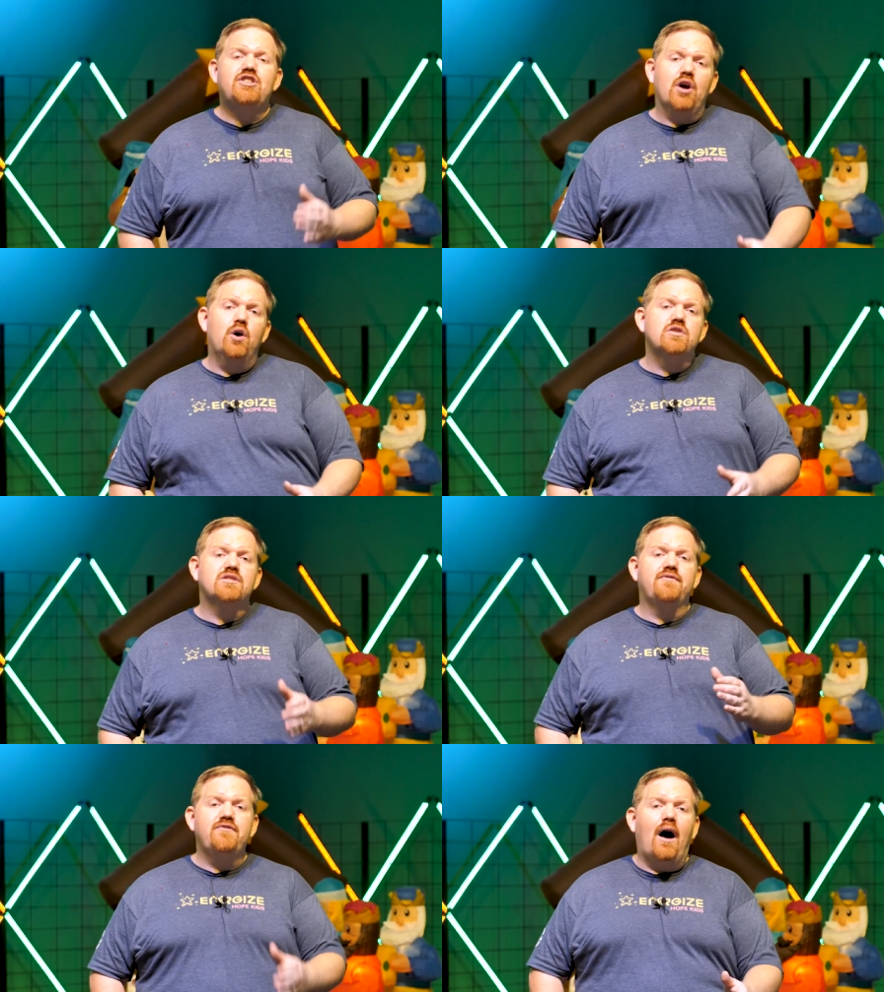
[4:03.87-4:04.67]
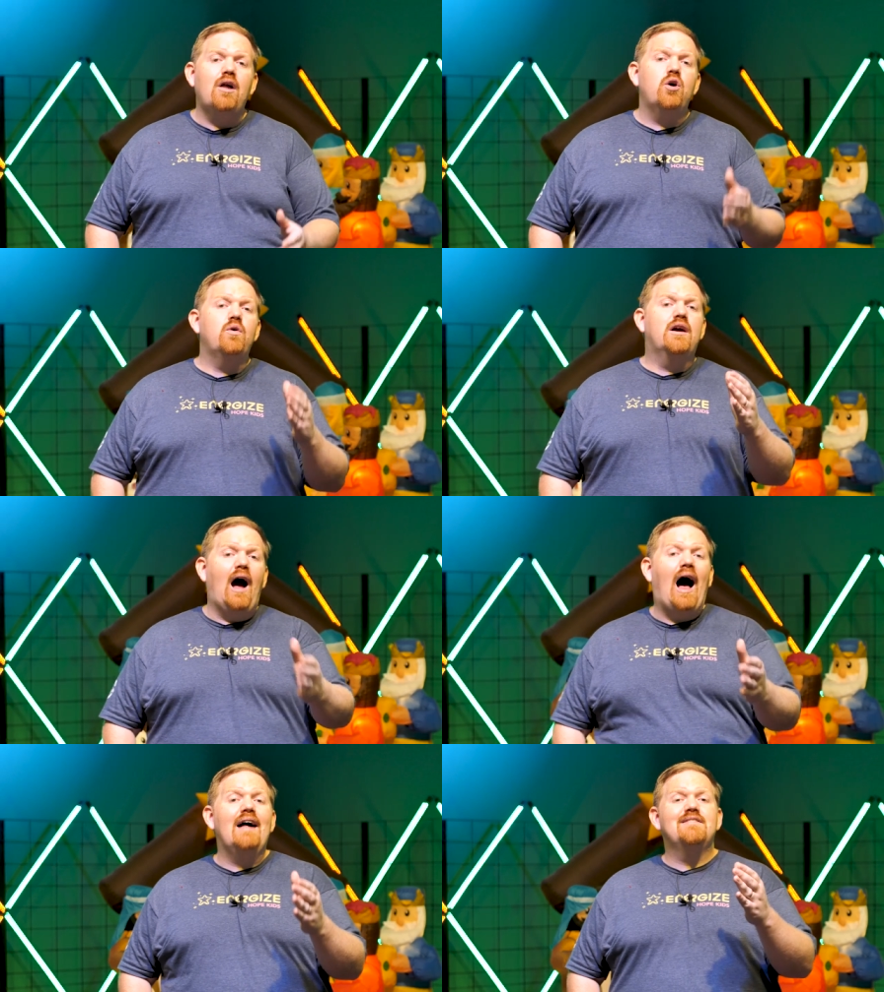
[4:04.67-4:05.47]
chose to follow
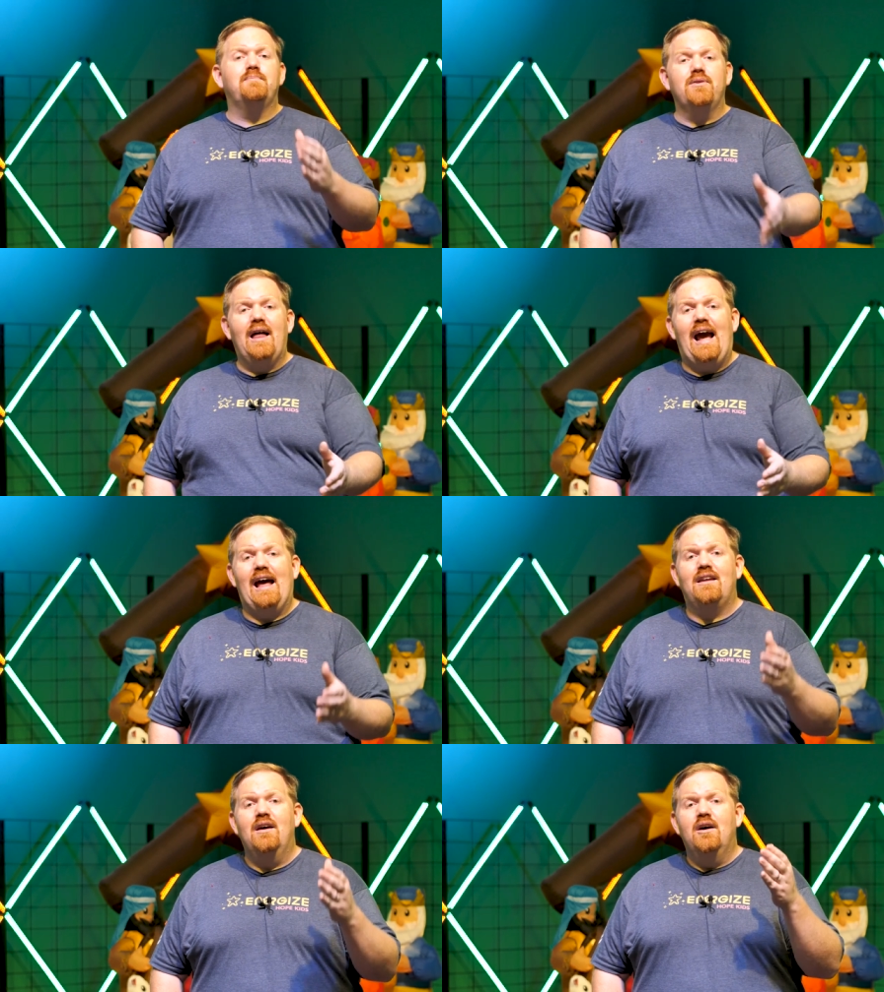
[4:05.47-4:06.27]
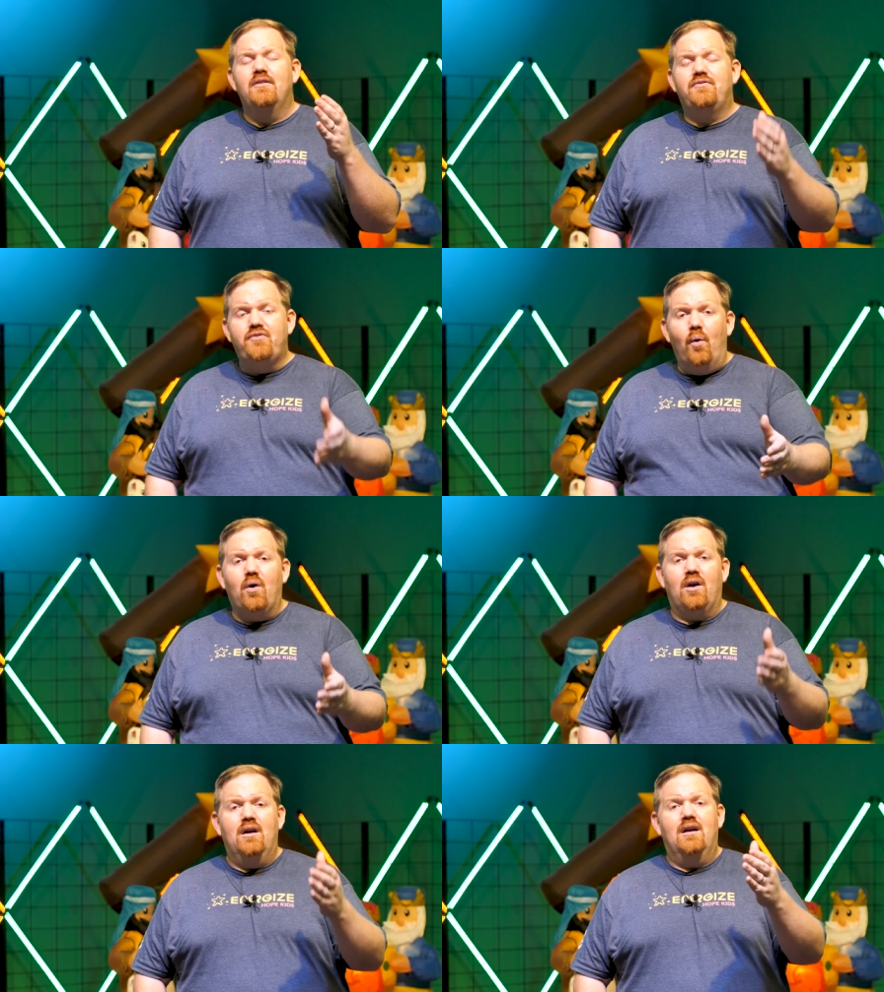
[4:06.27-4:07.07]
God's plan
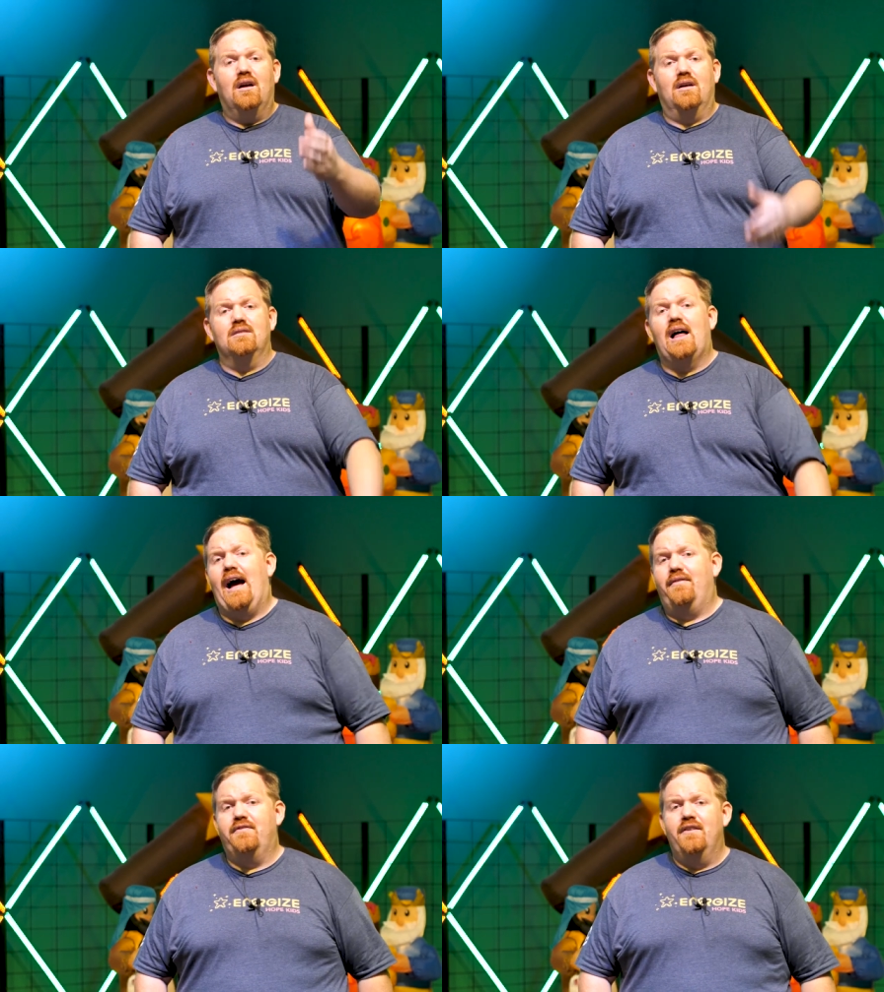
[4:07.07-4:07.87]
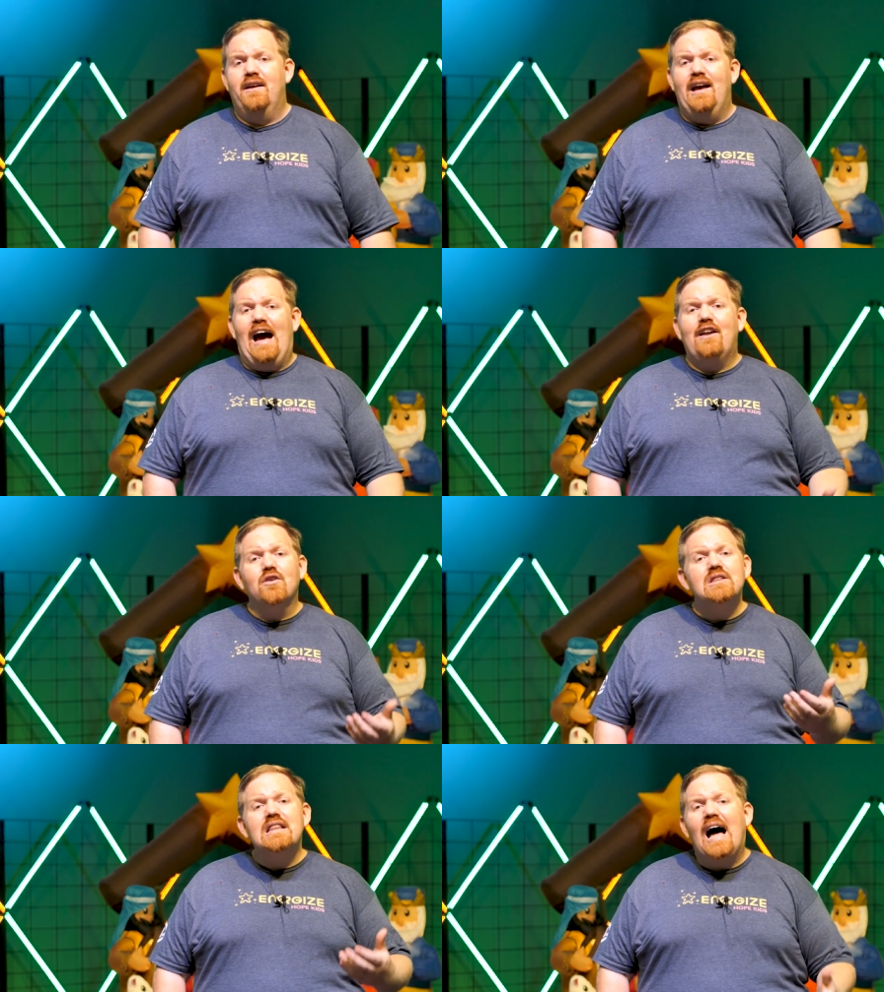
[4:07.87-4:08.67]
for her life, and
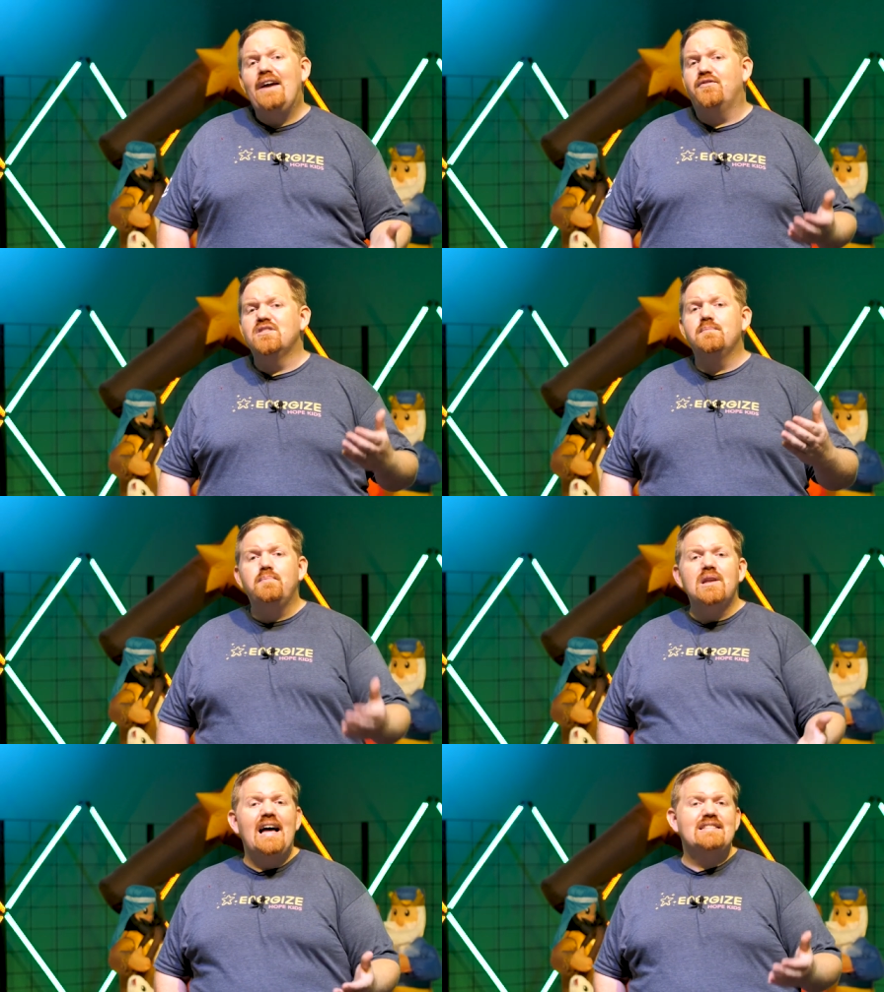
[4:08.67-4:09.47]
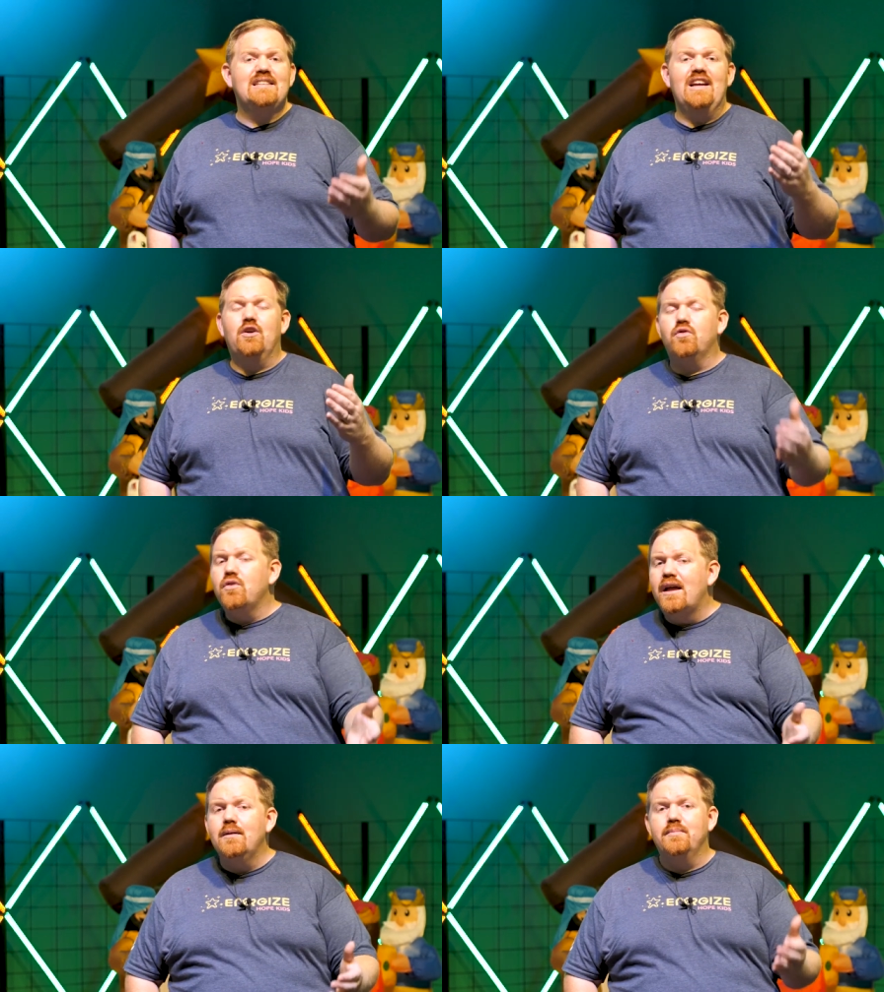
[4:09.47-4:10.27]
her life was blessed
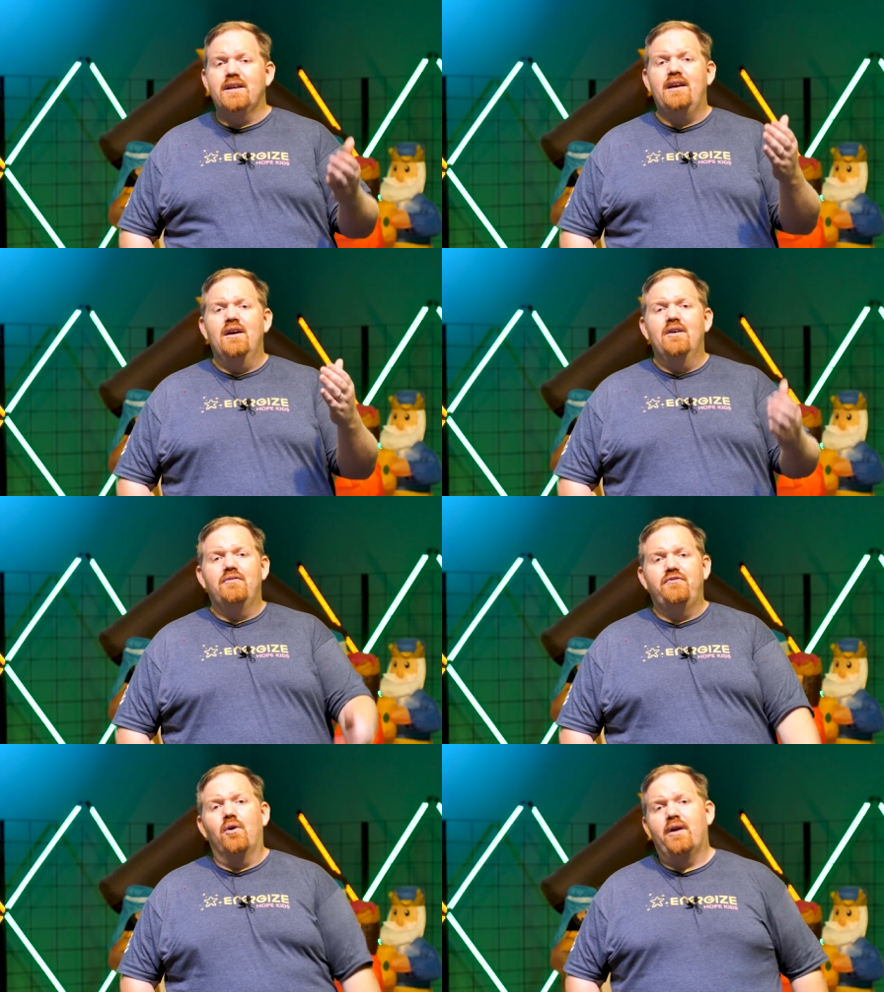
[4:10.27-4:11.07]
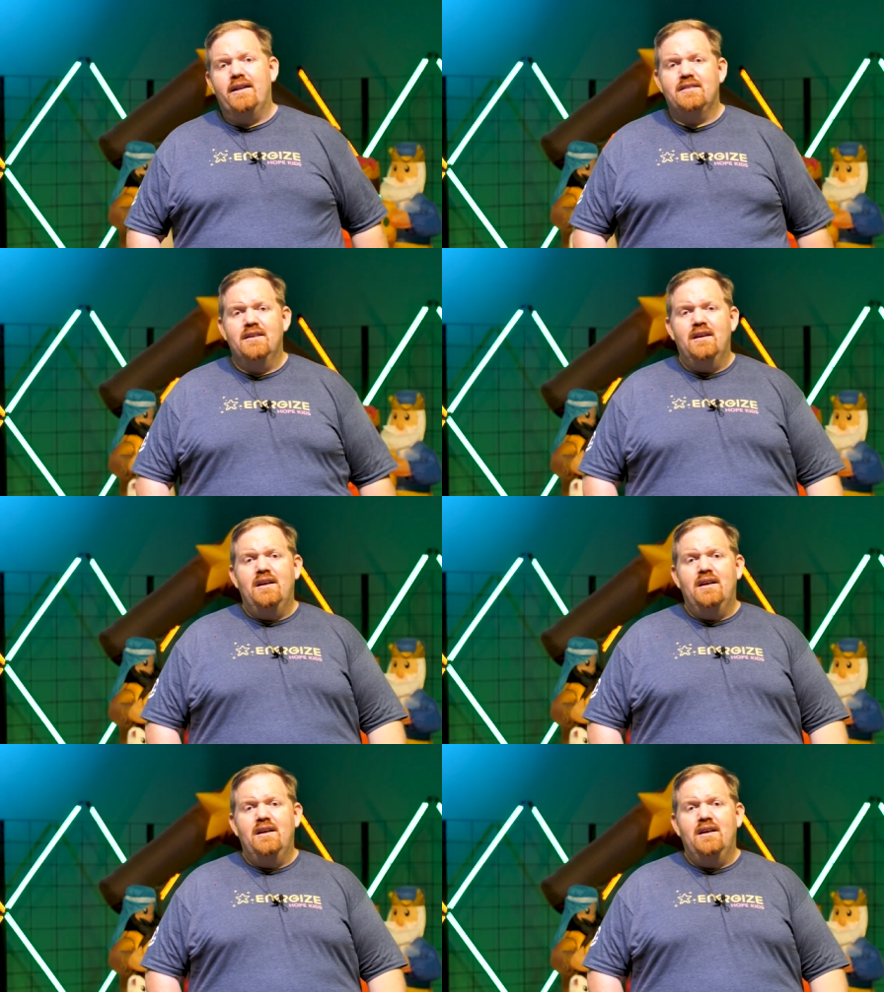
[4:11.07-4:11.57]
incredibly for it.